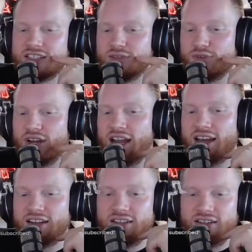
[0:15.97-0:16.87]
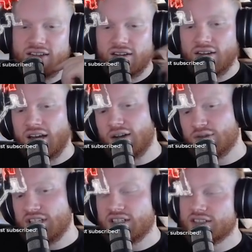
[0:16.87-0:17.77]
for Addy, I don't
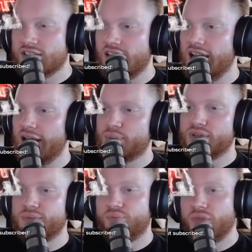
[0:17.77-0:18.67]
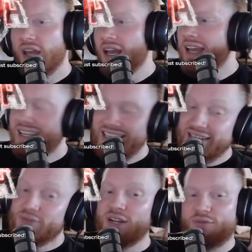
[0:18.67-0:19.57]
think it's going to happen.
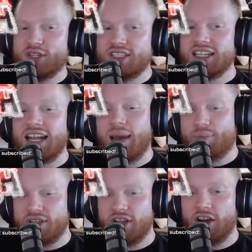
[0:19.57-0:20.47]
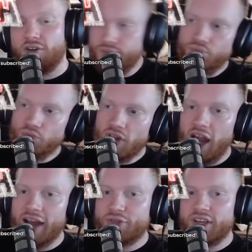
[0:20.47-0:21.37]
Even if it did happen, though,
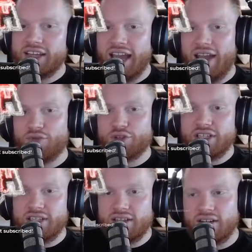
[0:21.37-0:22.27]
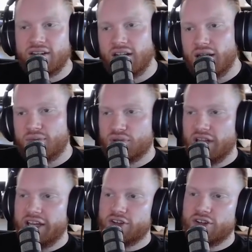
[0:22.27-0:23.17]
I think every
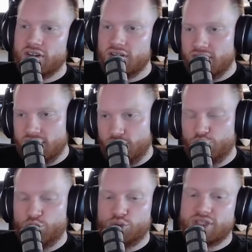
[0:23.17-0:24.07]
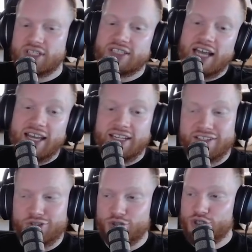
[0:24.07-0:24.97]
player who uses Addy
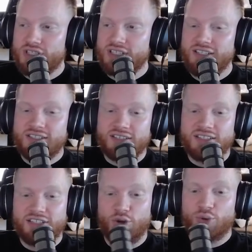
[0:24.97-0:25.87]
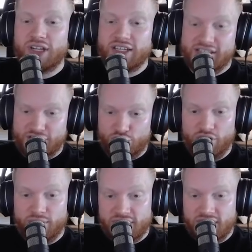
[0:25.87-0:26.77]
could just easily go get a script